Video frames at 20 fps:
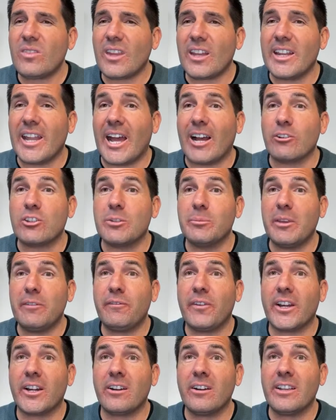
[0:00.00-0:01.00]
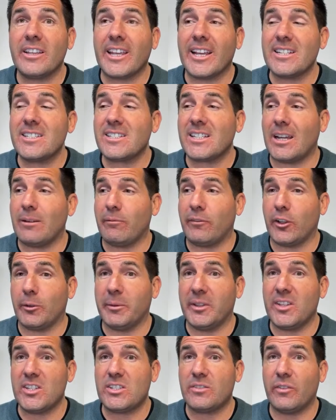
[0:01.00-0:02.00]
Now, to be fair, yes, I'm
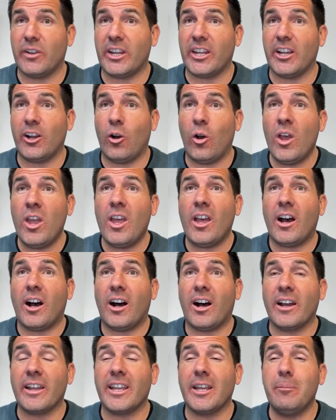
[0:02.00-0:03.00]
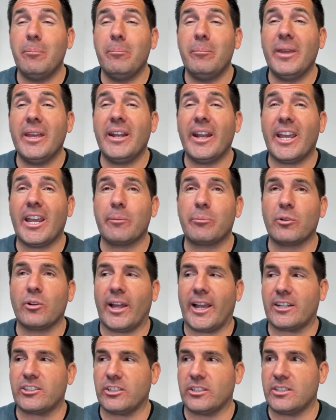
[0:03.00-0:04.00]
filming this video uh, in mid-April.
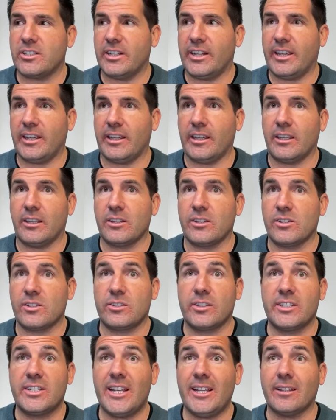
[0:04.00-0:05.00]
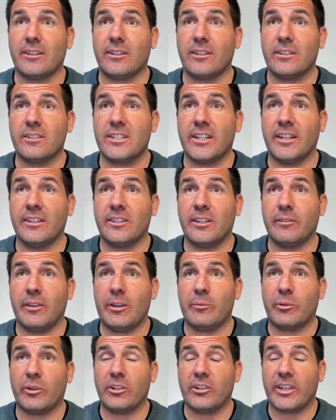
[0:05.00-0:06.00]
Actually, today is the tenth, tenth of
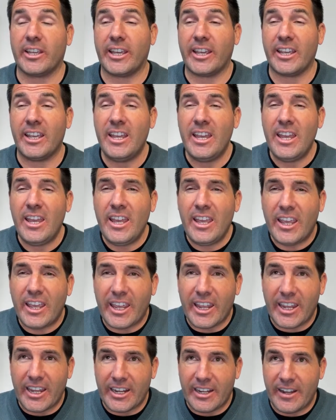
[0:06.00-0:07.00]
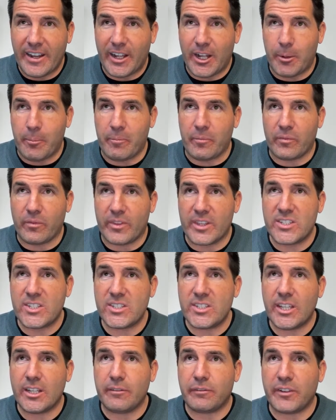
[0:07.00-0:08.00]
April, okay? And um, this
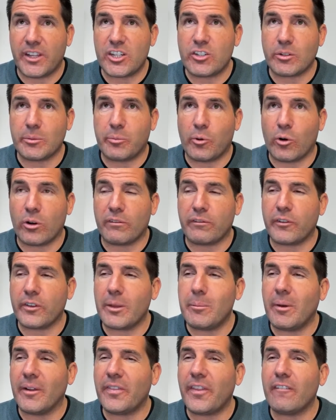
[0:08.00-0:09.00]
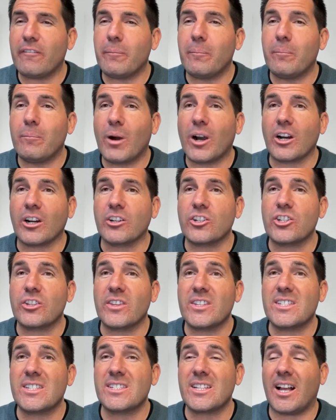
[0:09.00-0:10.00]
is the inflation report for the month of March.
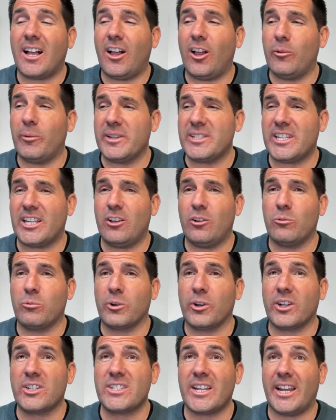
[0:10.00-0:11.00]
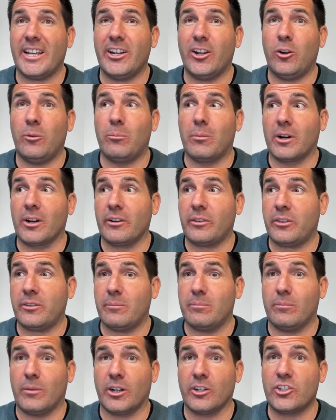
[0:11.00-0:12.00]
This is always how it works. I know March,
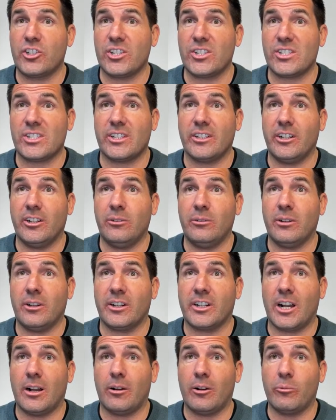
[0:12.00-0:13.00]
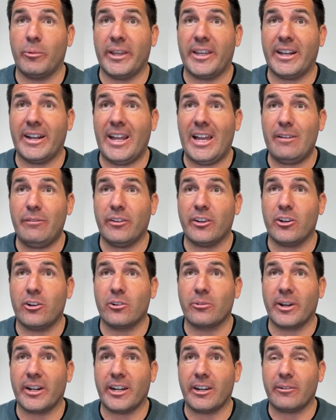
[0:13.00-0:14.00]
March is, you know, a, a week and a half ago
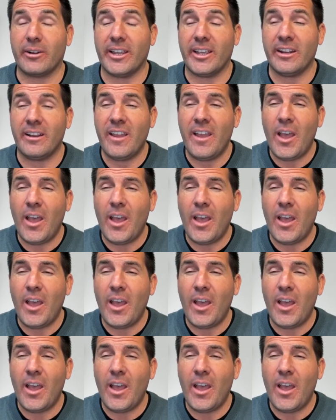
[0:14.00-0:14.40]
already, right?